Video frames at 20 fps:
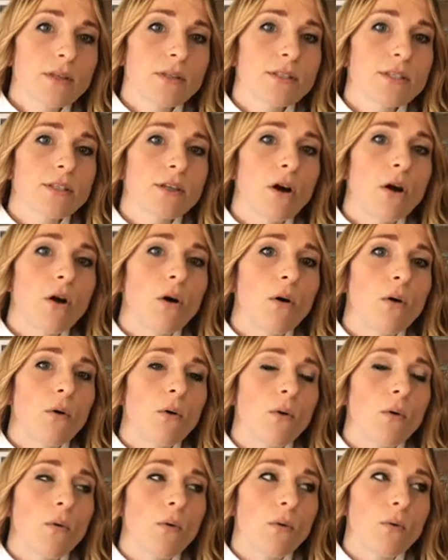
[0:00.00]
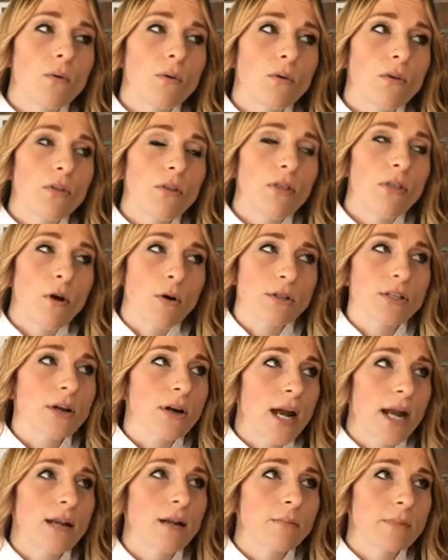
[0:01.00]
So those
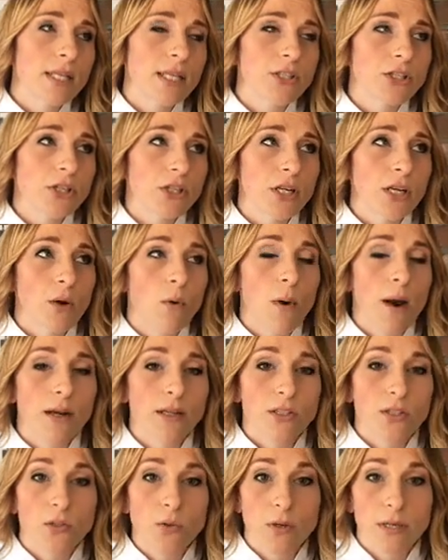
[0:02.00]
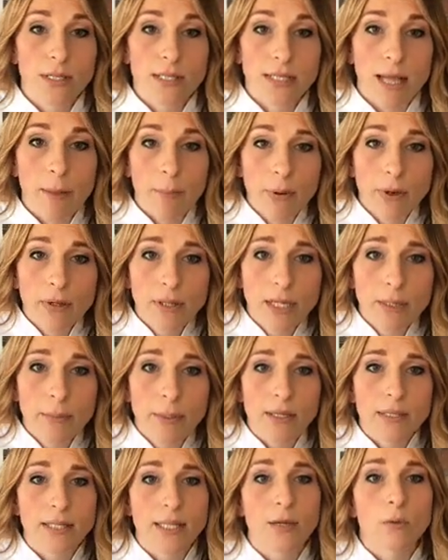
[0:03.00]
are items that you're going to want to store separately
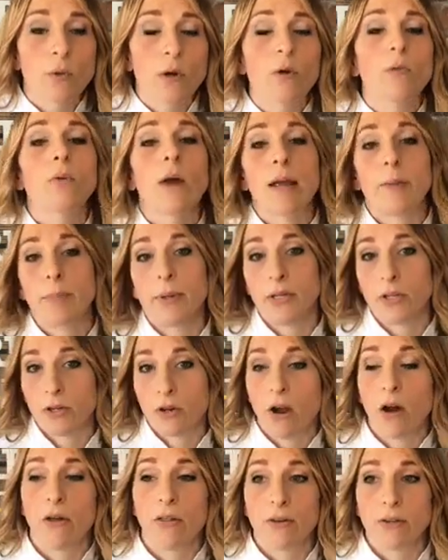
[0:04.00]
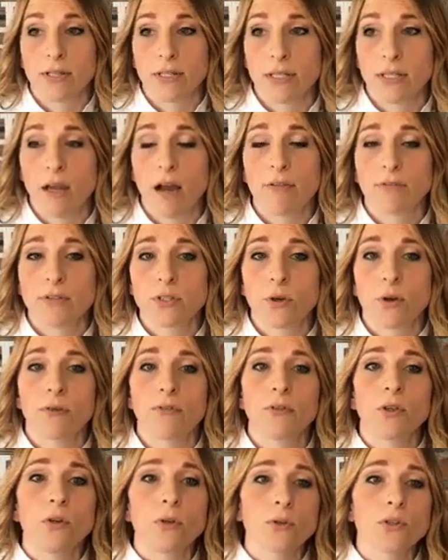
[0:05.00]
because they will ripen your other stuff. So
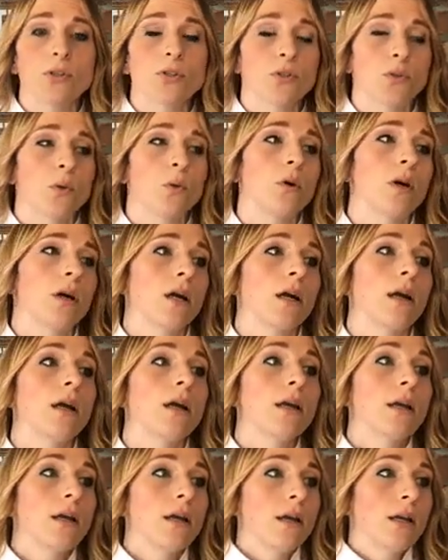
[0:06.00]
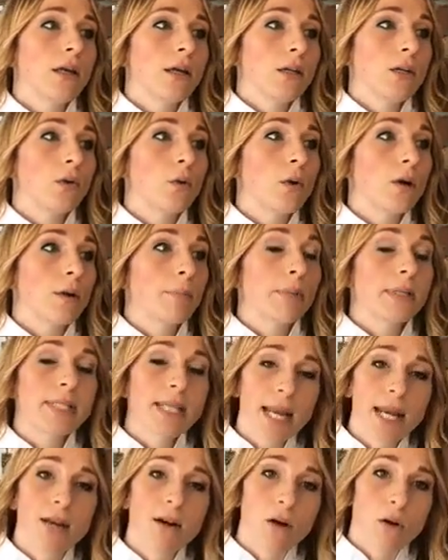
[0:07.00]
if you store your
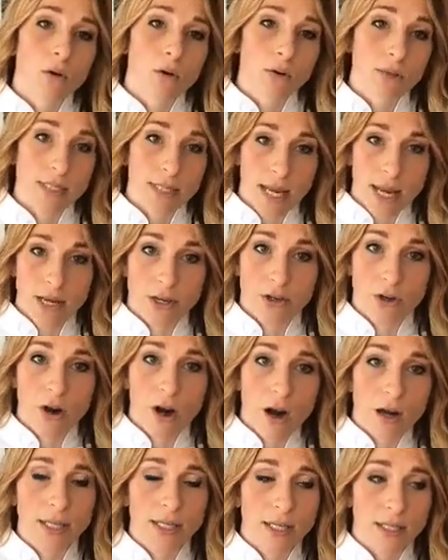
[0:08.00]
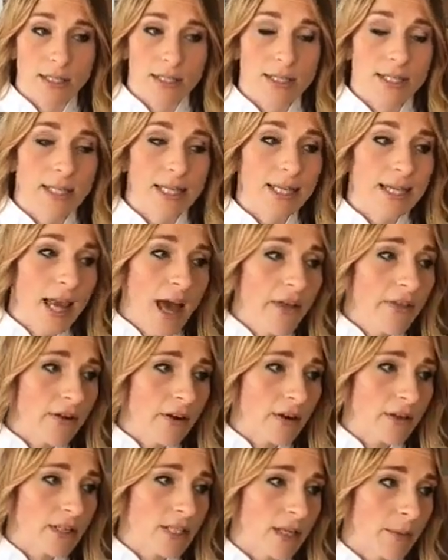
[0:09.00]
potatoes and your onions
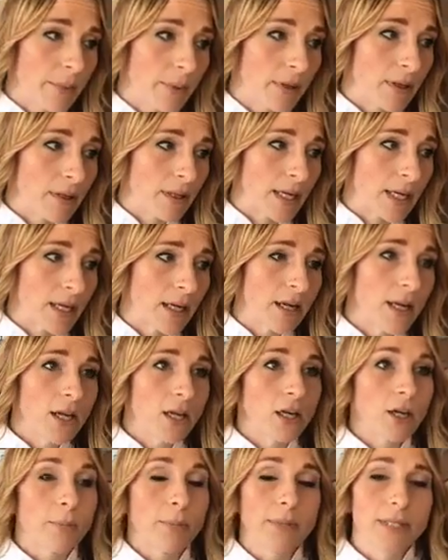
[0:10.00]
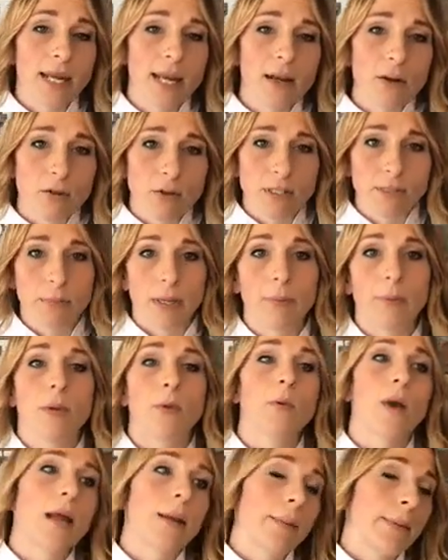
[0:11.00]
together, typically your potatoes may be
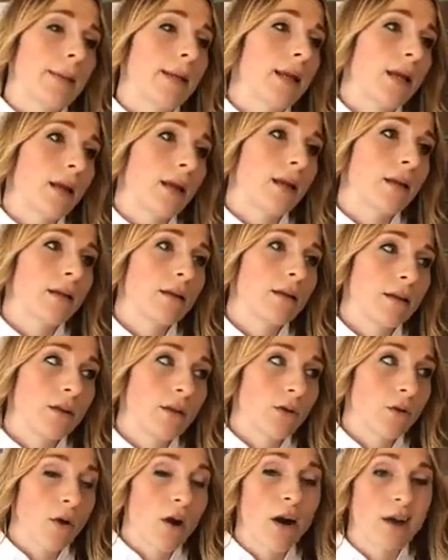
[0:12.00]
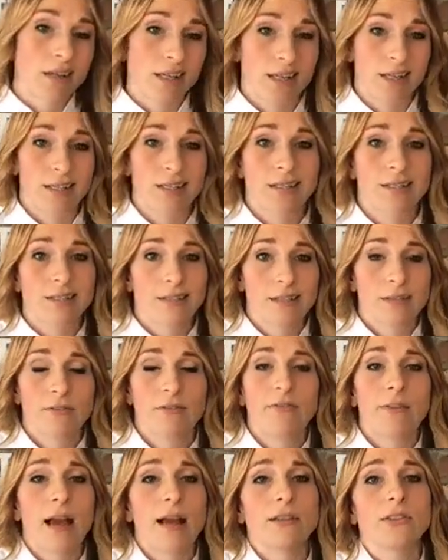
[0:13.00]
ripening your onions
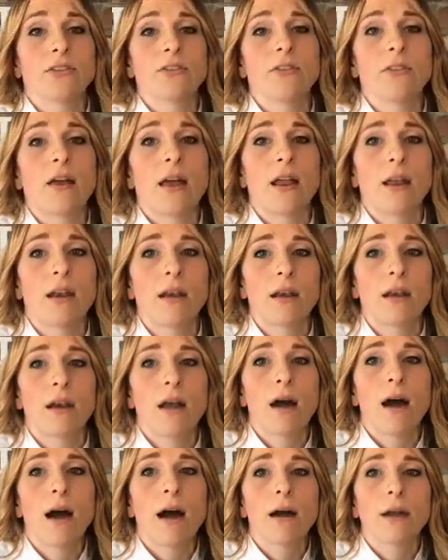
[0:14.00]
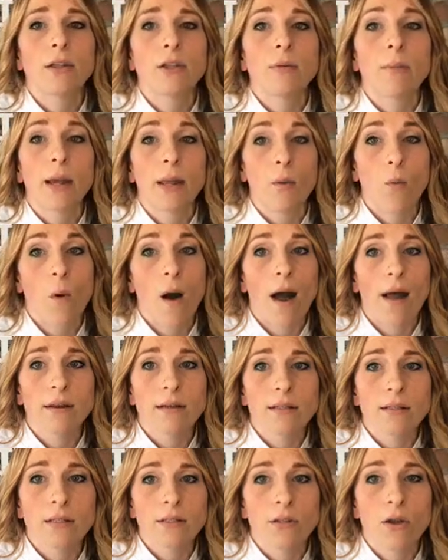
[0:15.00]
faster than you might
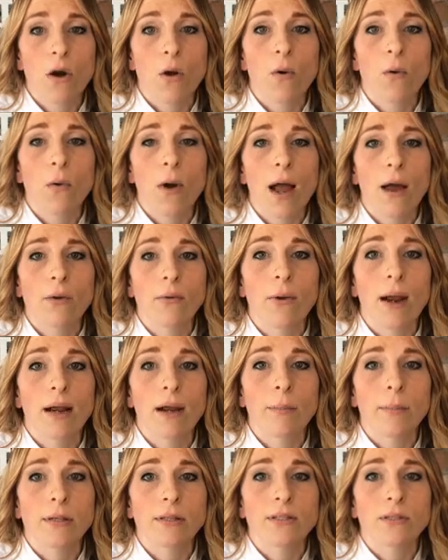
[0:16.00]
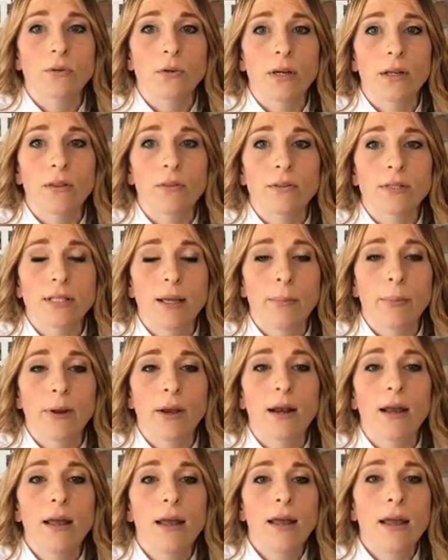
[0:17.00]
want. So I would recommend storing those
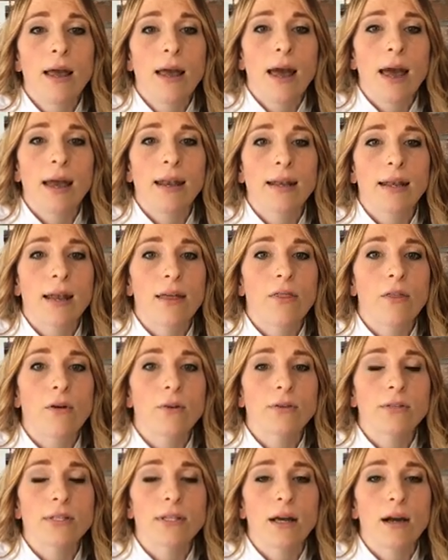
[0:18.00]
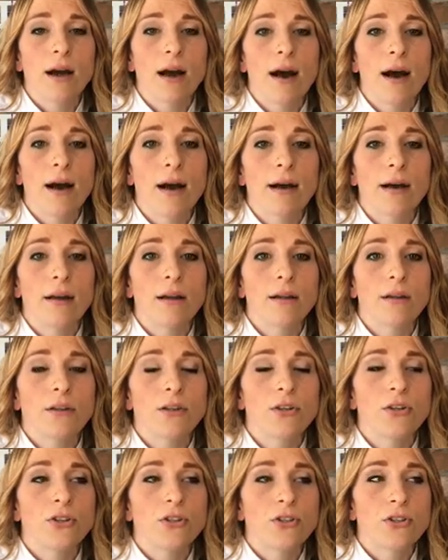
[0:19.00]
separate. And again, those
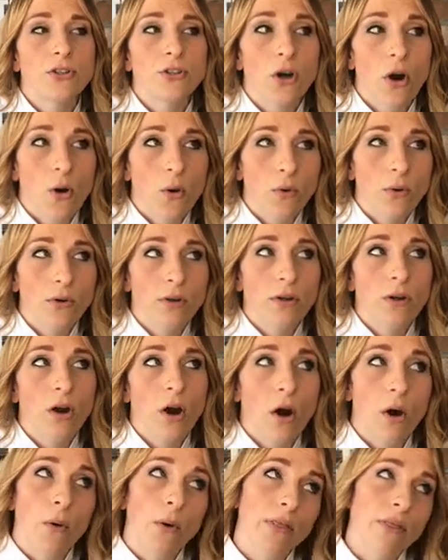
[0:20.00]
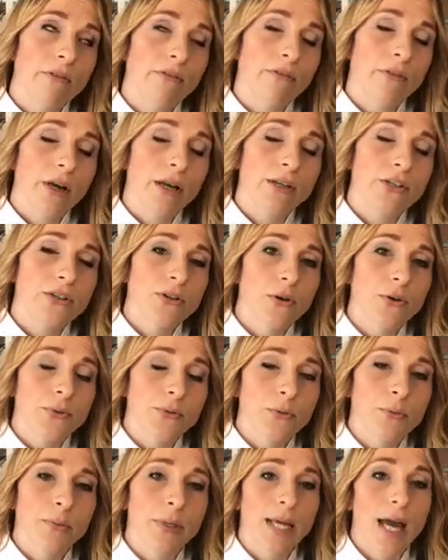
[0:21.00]
don't go in the fridge.
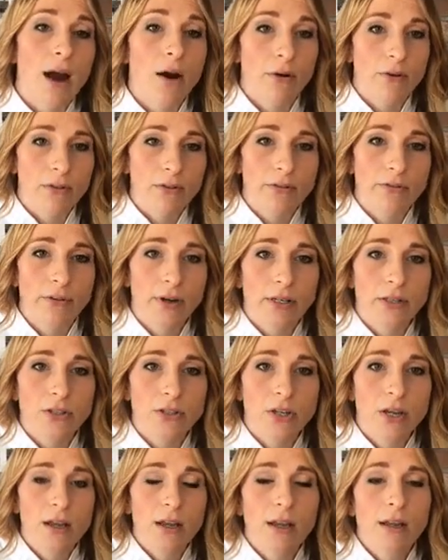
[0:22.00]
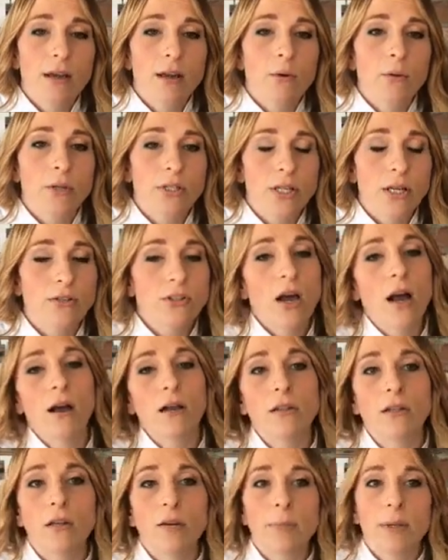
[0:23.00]
Those would be out of the fridge, which I'll talk
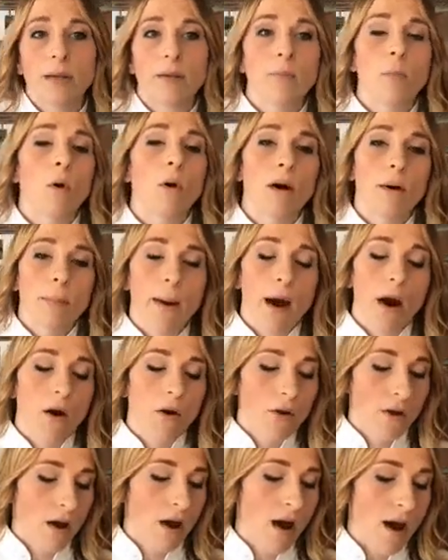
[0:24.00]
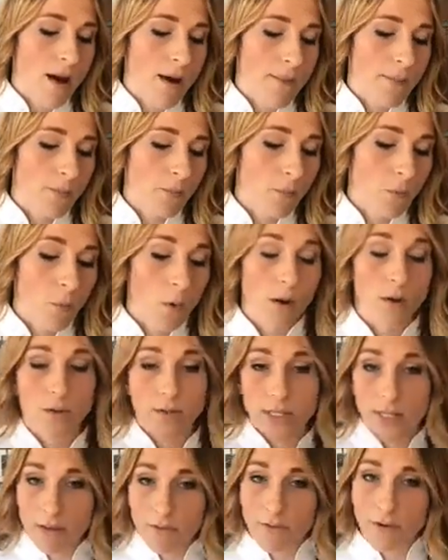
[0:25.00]
a little bit more about what
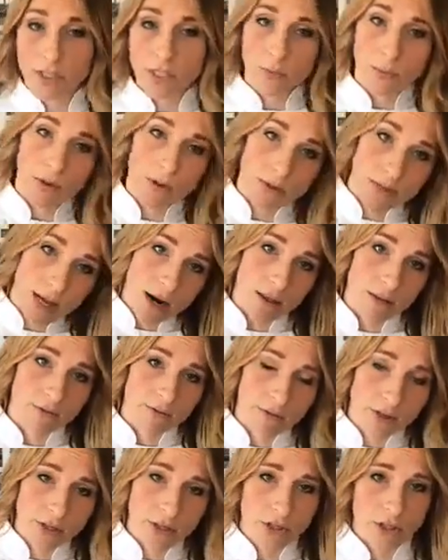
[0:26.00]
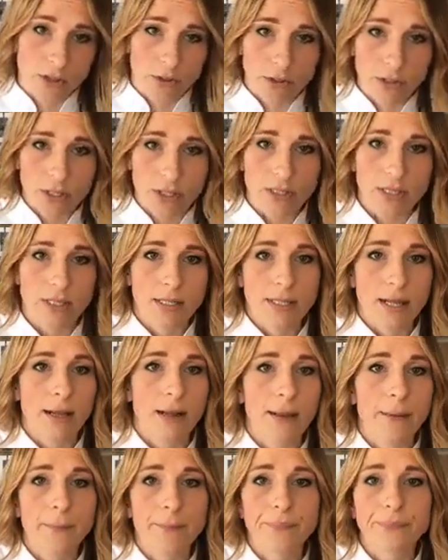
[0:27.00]
goes in the fridge and what goes out of the fridge too in just a
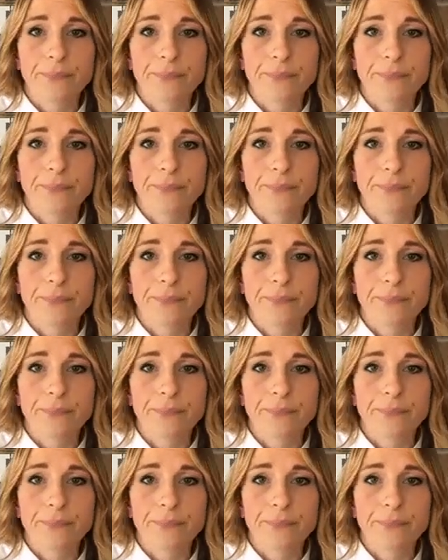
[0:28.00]
second.